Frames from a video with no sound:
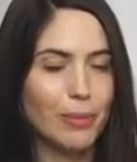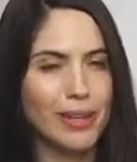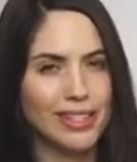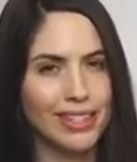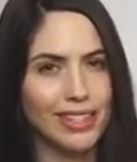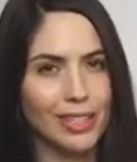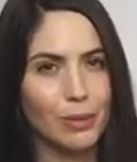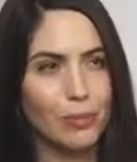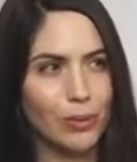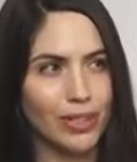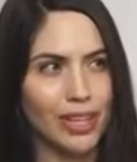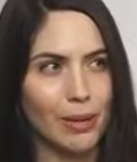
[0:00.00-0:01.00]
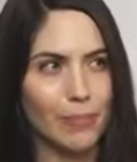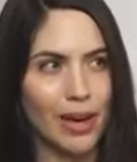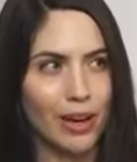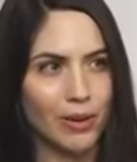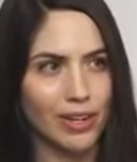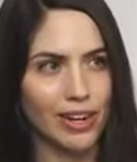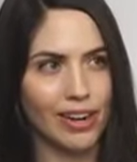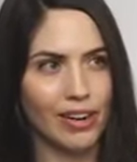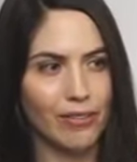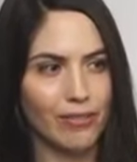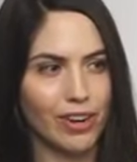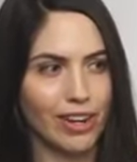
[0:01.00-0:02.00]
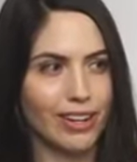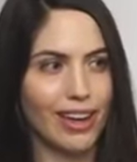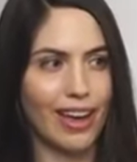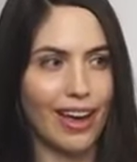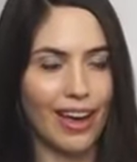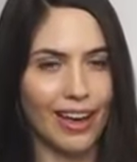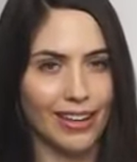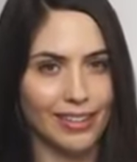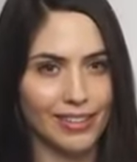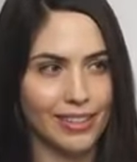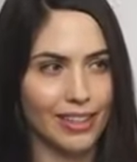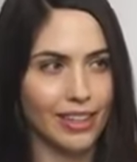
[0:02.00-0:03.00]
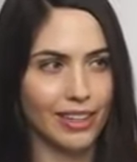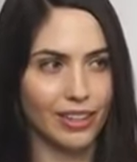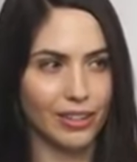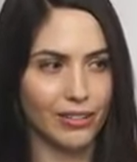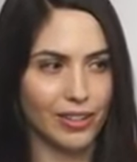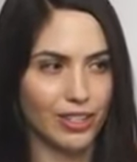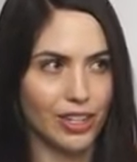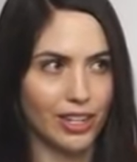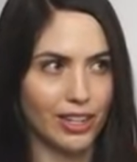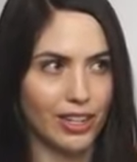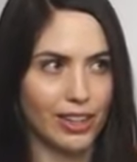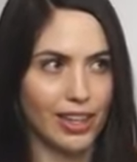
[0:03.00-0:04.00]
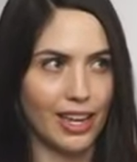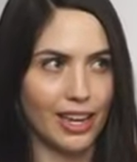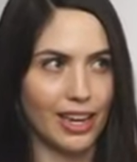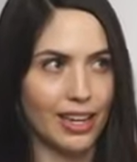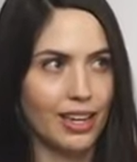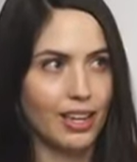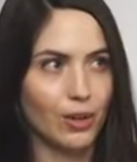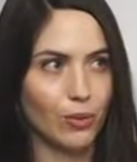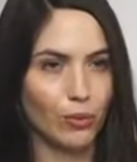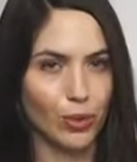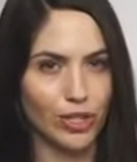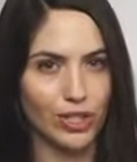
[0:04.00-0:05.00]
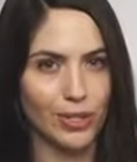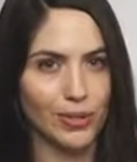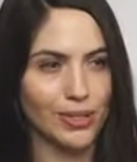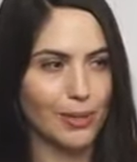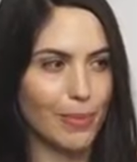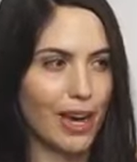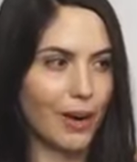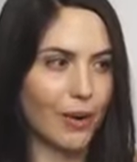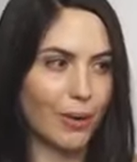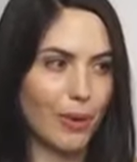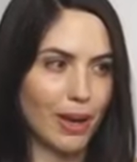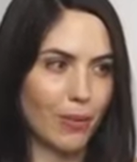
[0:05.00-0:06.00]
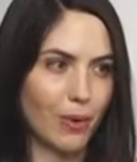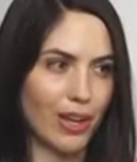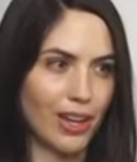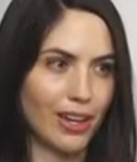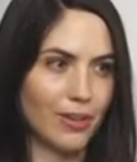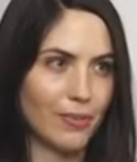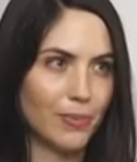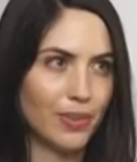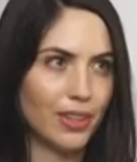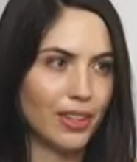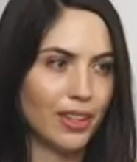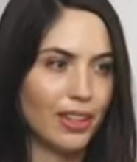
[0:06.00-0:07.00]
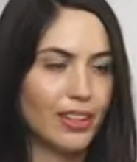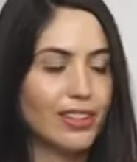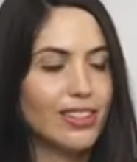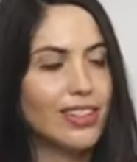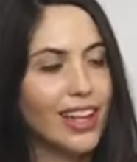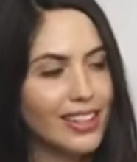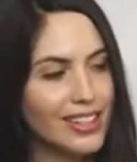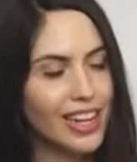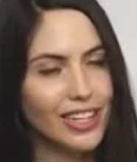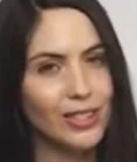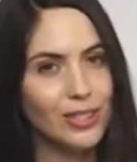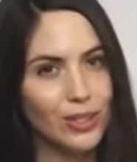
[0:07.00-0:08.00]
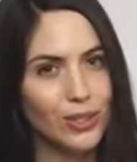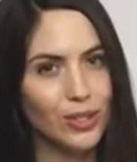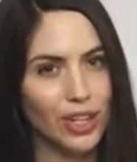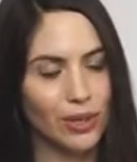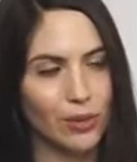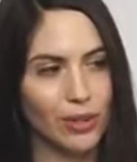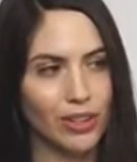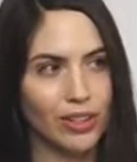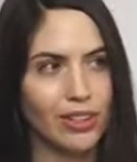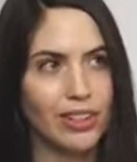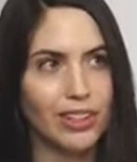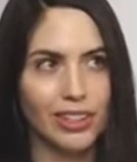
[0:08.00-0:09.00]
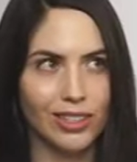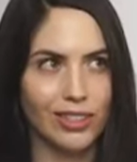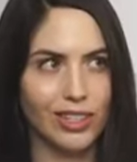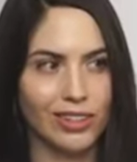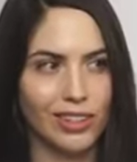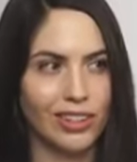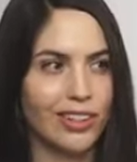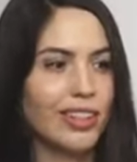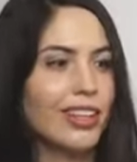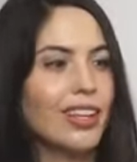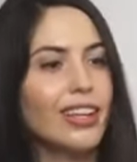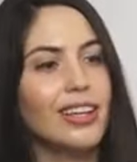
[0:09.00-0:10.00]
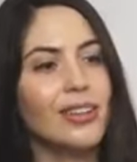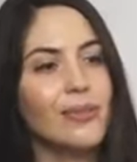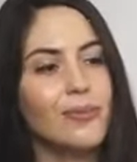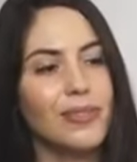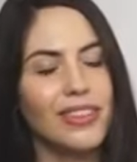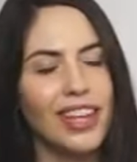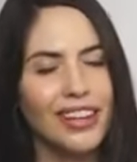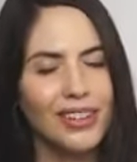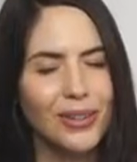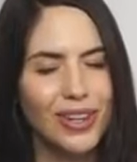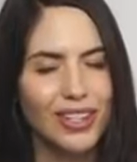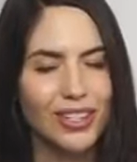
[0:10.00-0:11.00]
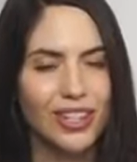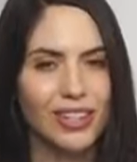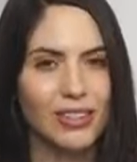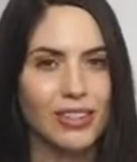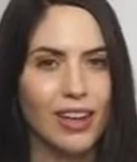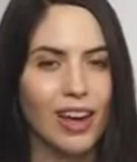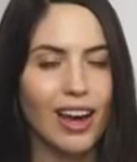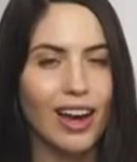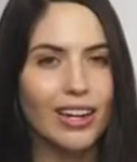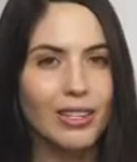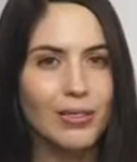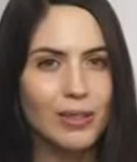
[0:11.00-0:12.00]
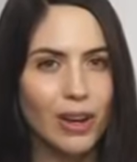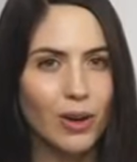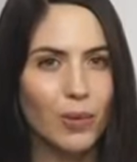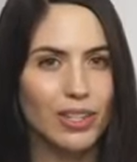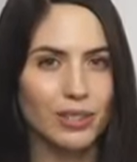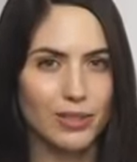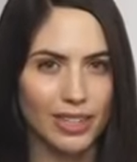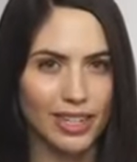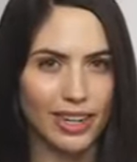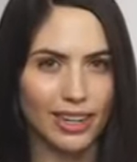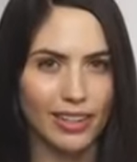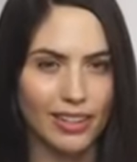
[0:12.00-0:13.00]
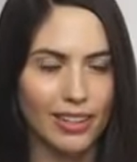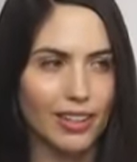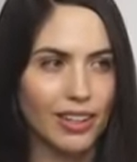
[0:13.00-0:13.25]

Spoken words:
Basically, you bring that power down out front as a coefficient and then reduce the power by 1. So that's how you do the chain rule in general. Now the question is, how do you know when you need it?